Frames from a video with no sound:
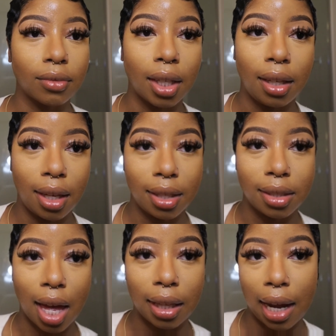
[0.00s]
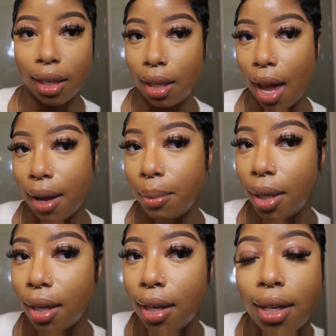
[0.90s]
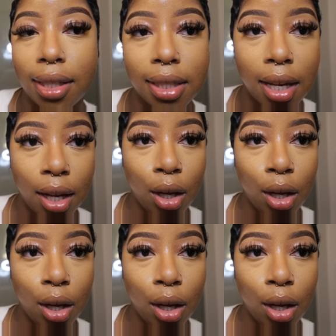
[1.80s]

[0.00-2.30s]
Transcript: And yes, I like a lot because